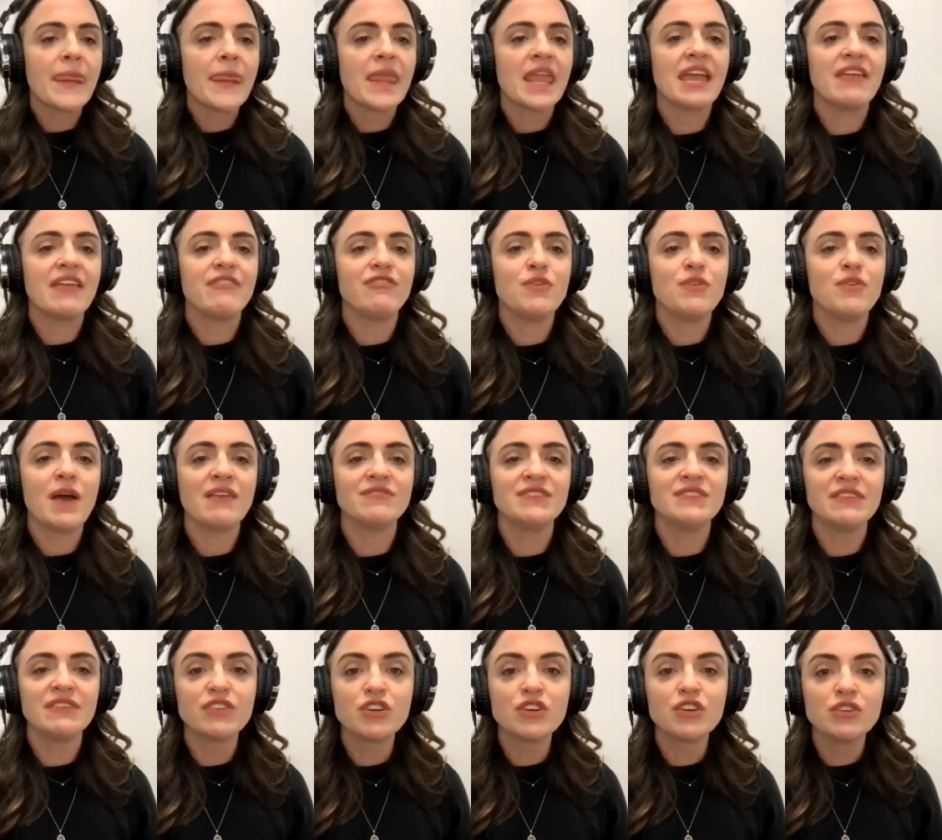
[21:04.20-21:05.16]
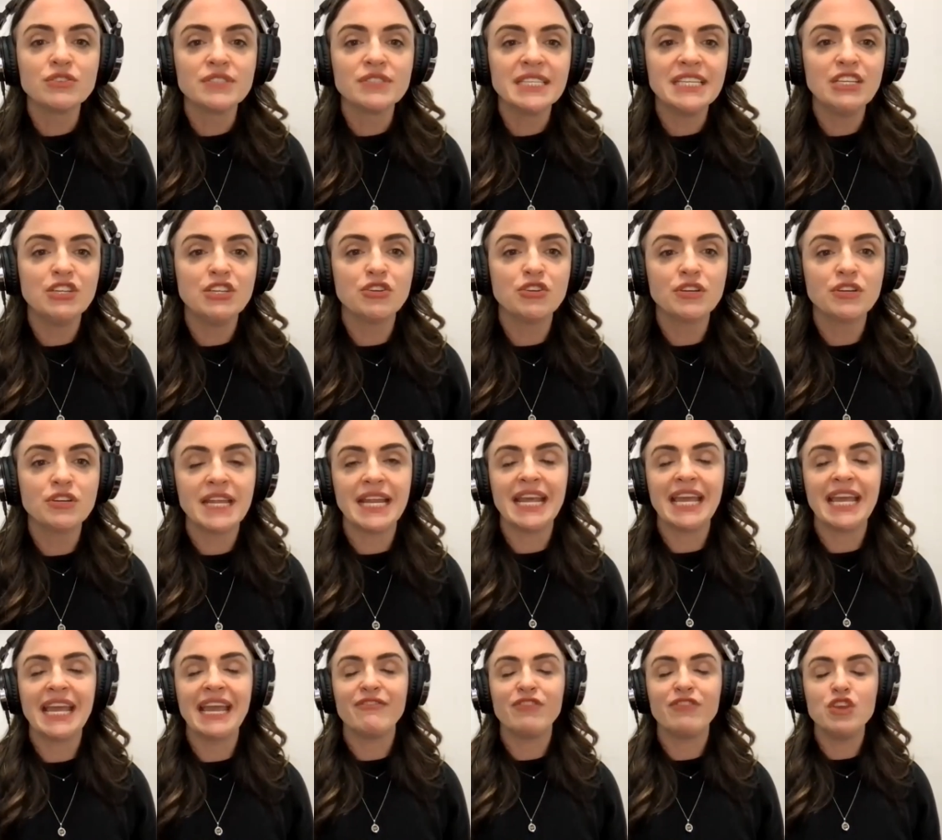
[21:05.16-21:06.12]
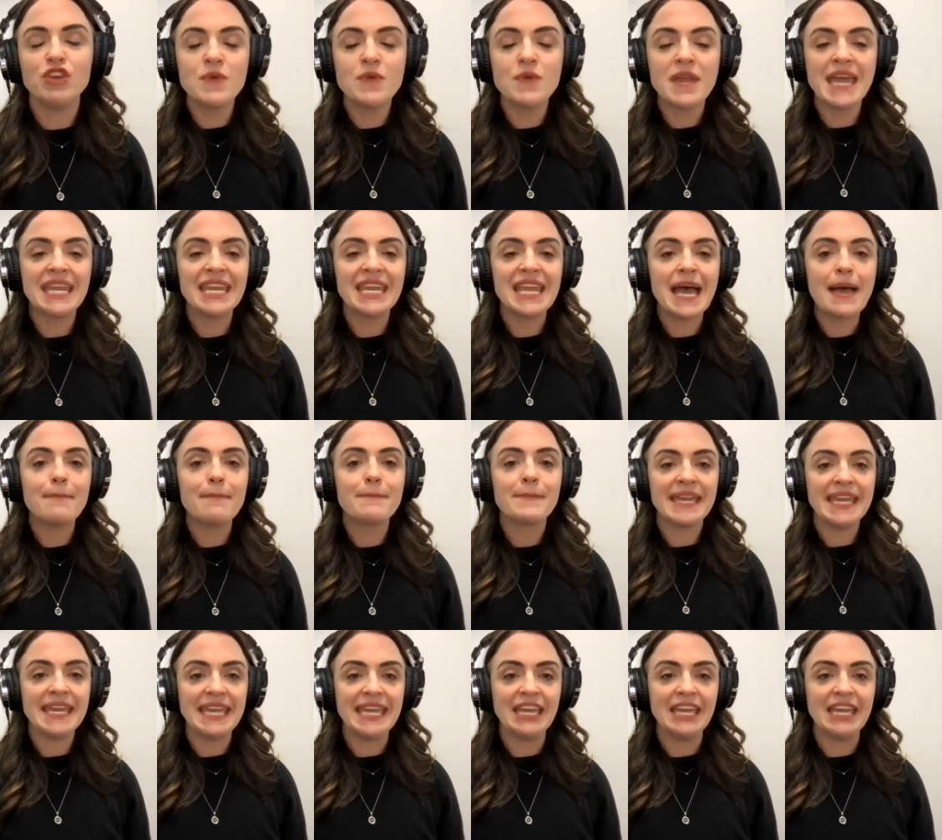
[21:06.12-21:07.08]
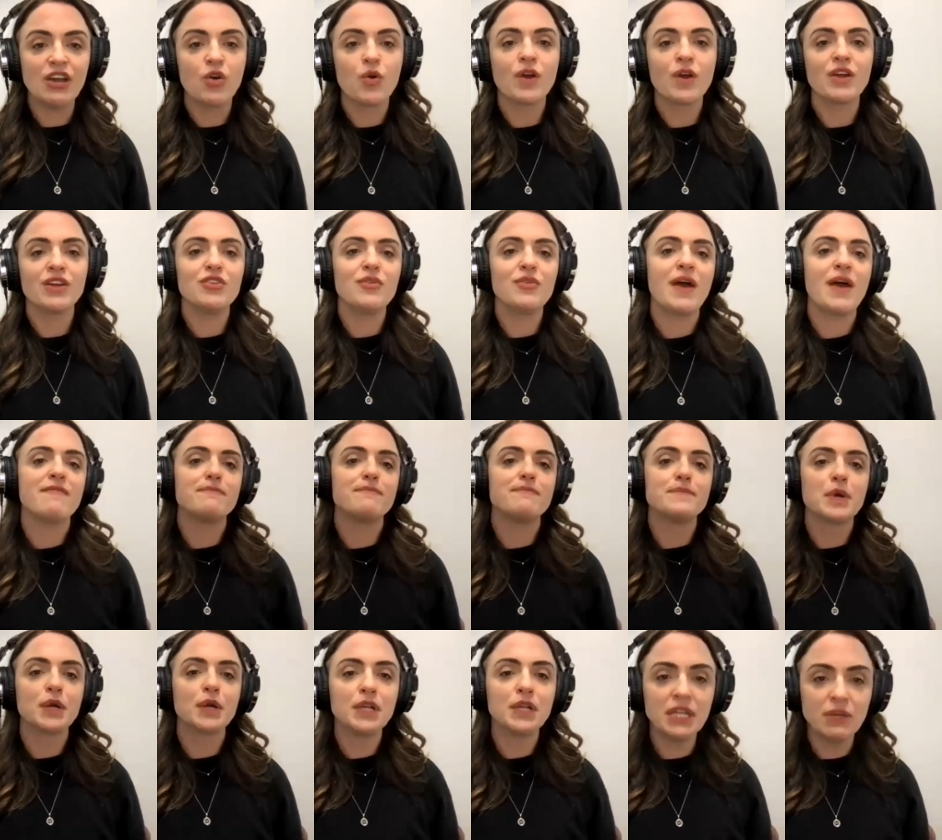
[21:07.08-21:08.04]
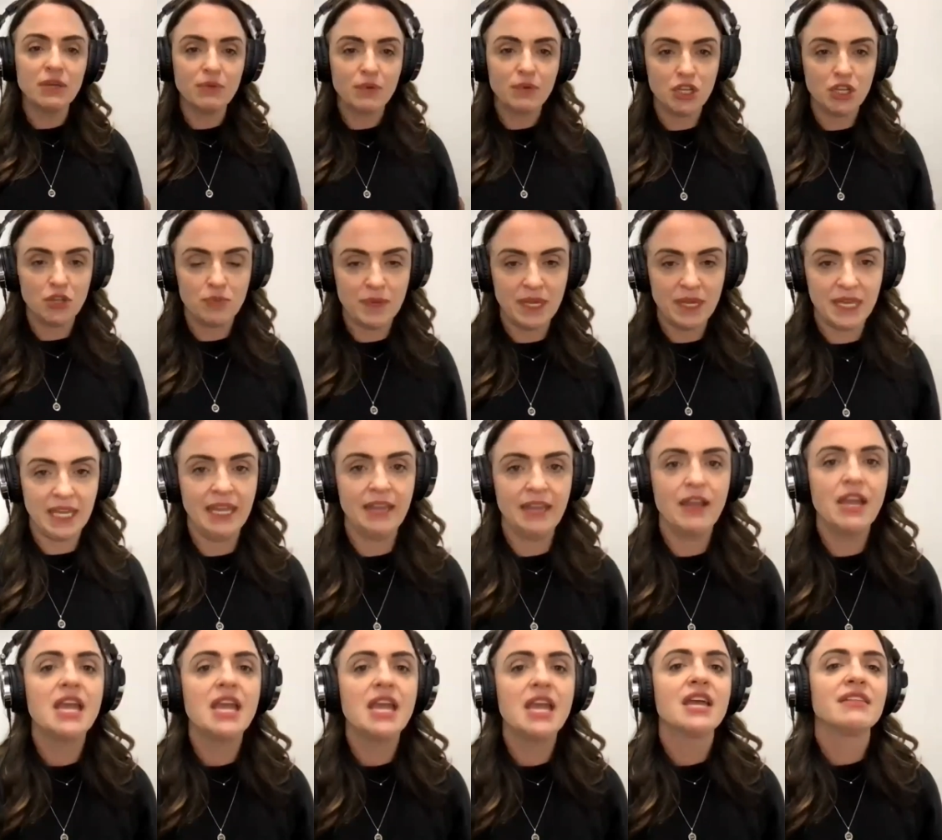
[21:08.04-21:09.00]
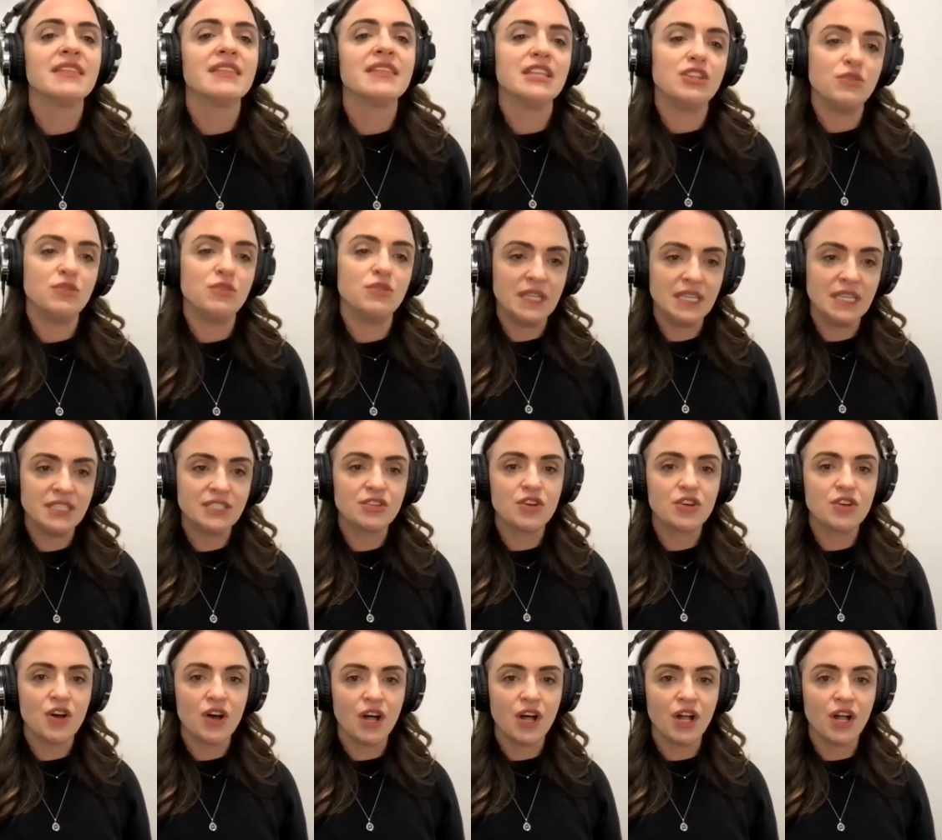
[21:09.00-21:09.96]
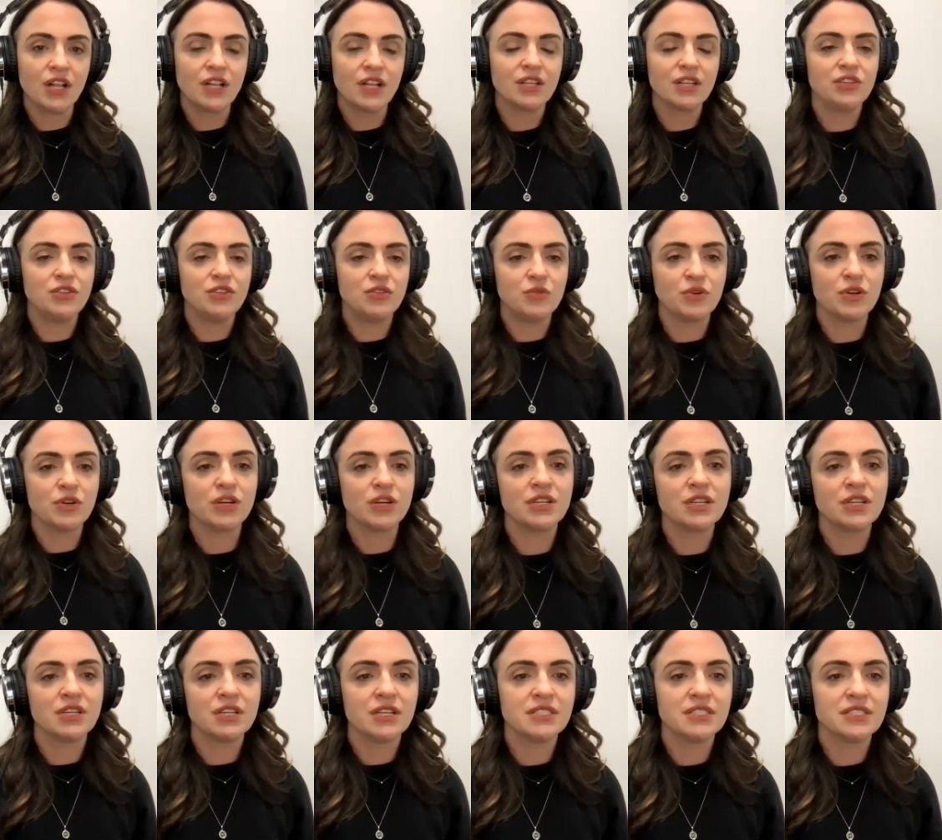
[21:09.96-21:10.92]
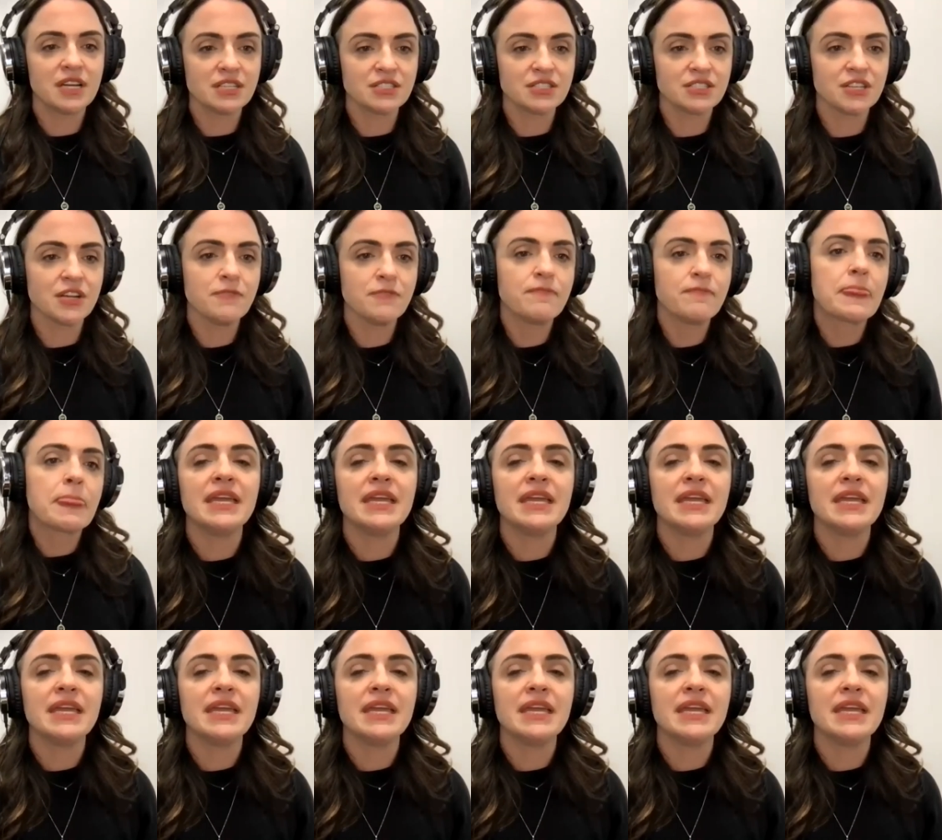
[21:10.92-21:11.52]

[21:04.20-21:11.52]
if you have difficulty urinating, if you cannot pee or you have burning when you pee, then you need to call your doctor.